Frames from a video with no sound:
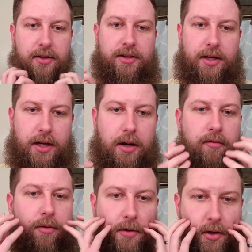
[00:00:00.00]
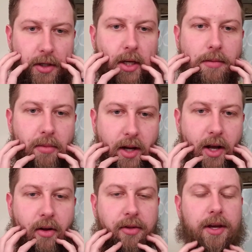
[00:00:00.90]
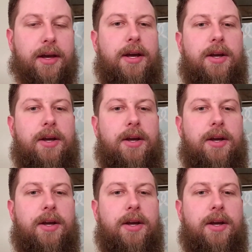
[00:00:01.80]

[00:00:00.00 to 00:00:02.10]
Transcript: is going to come from your skin being healthy.